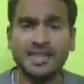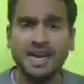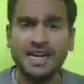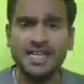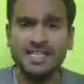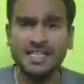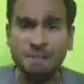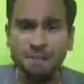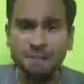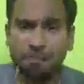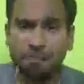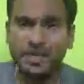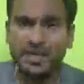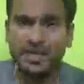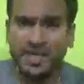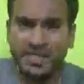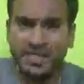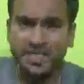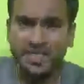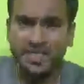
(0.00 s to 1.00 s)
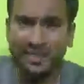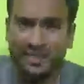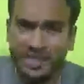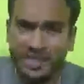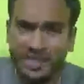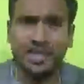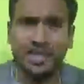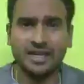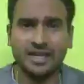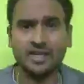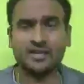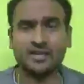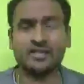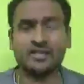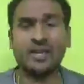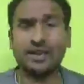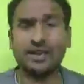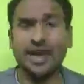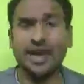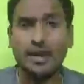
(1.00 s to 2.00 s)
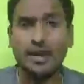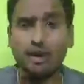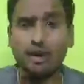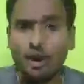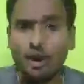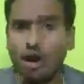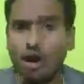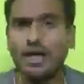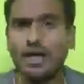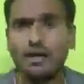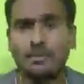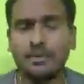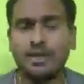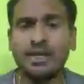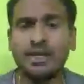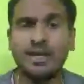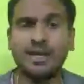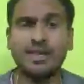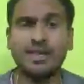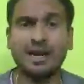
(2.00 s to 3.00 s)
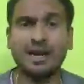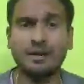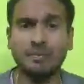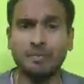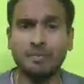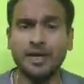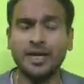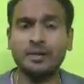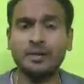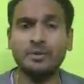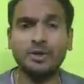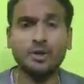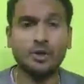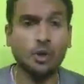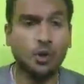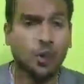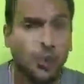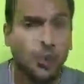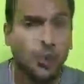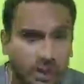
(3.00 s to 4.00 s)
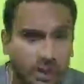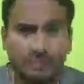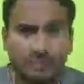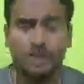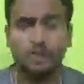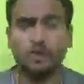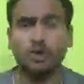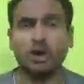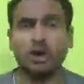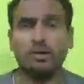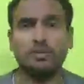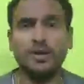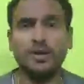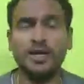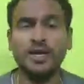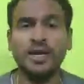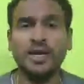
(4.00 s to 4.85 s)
And that is the biggest thing that annoyed me and that made me to quit my job